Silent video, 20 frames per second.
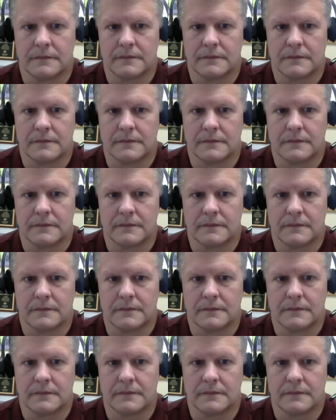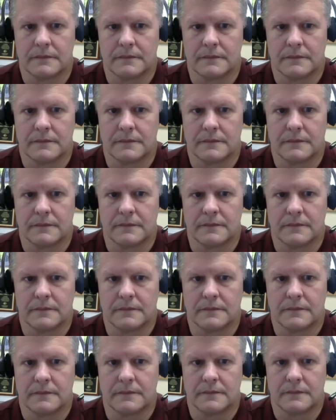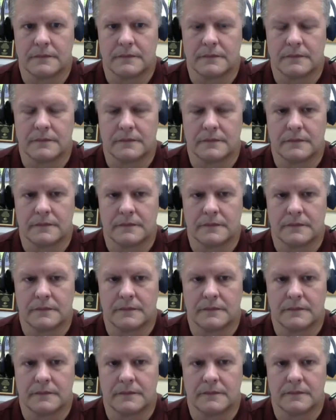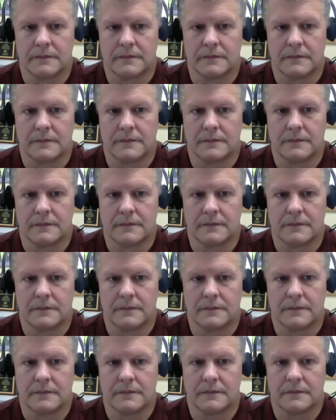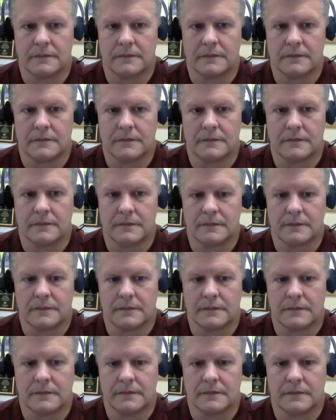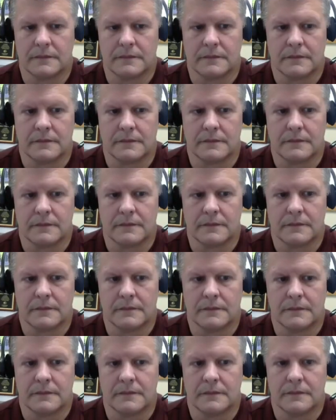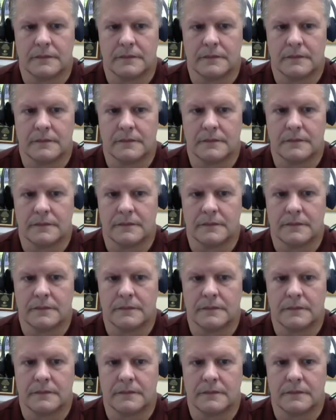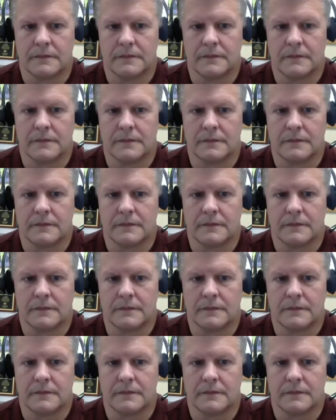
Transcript: (silent)